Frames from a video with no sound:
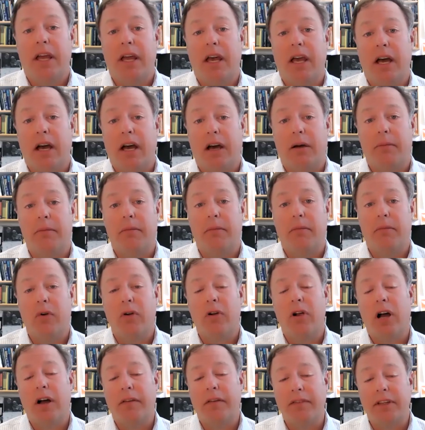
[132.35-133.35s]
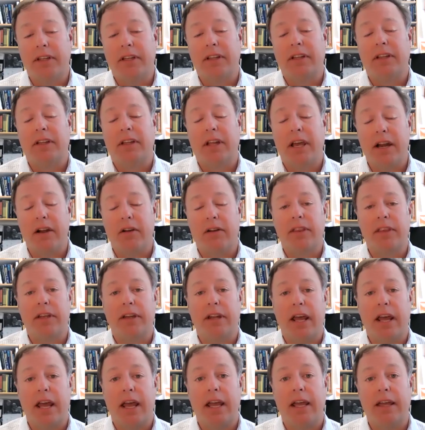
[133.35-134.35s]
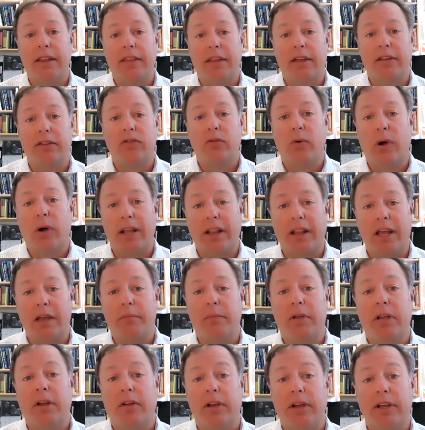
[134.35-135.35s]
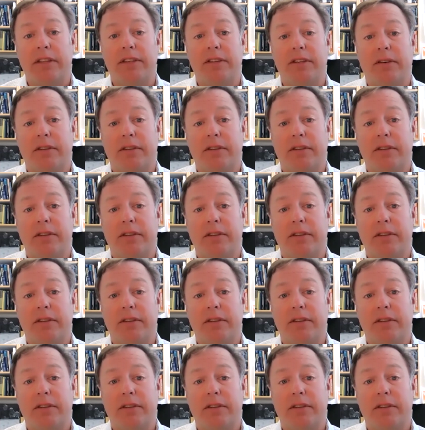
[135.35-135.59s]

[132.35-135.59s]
more often later in the day in the twilight periods,